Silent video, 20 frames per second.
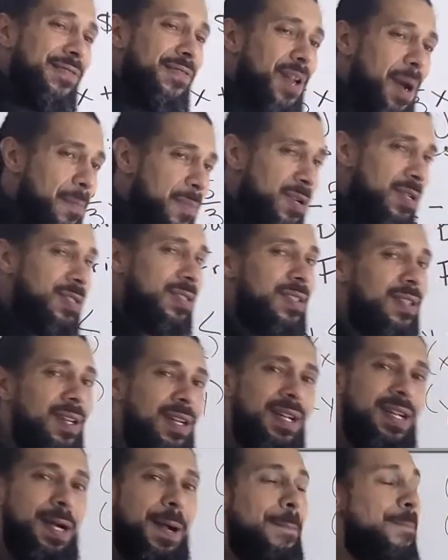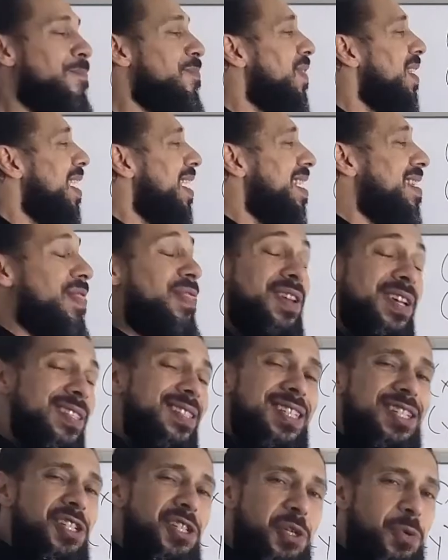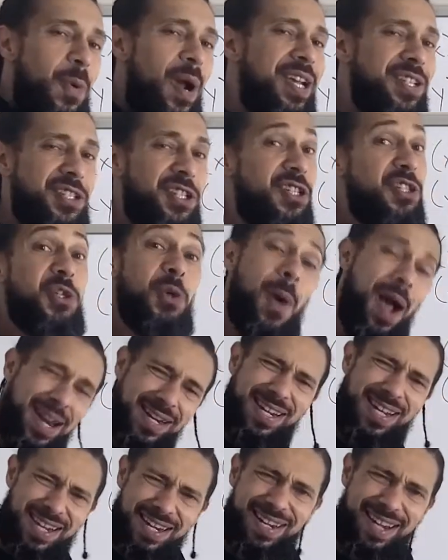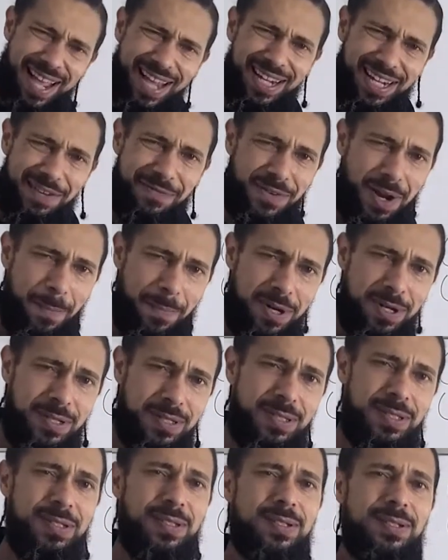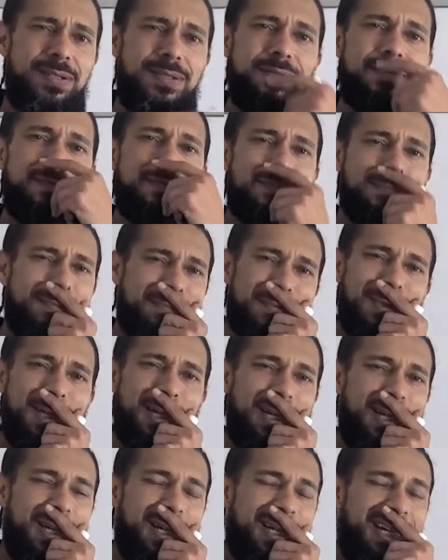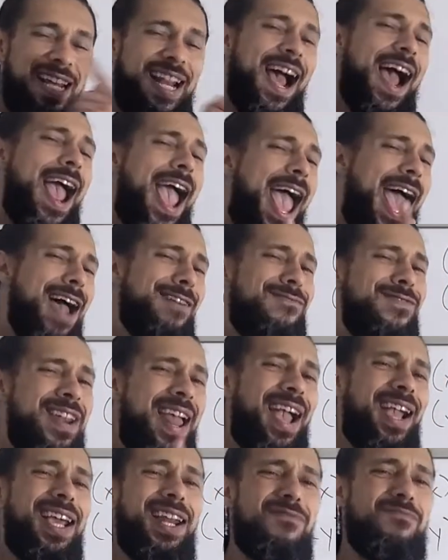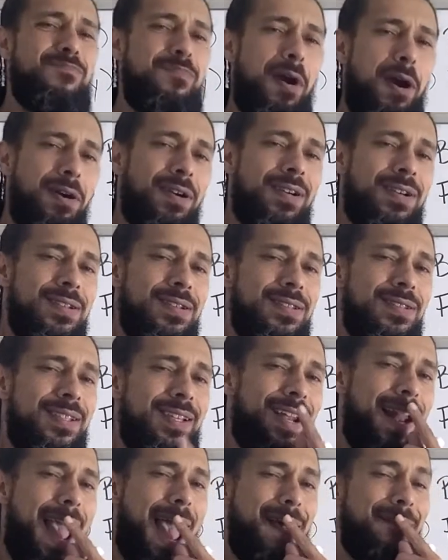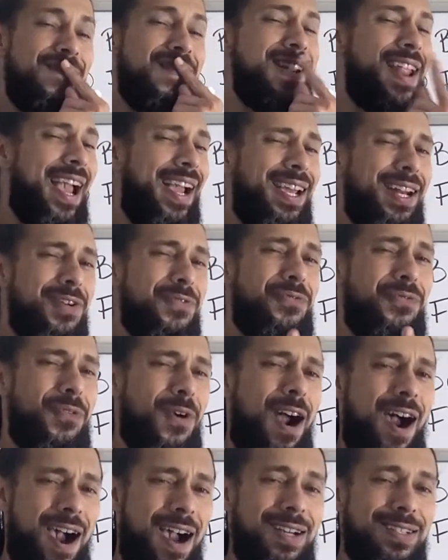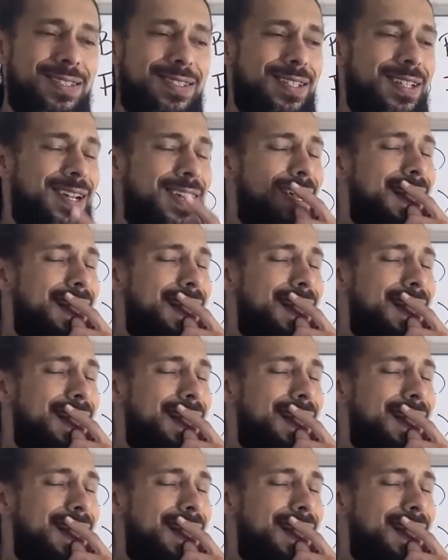numbers. In this situation, do I need negative numbers? Can I have negative burgers and can I have negative fries?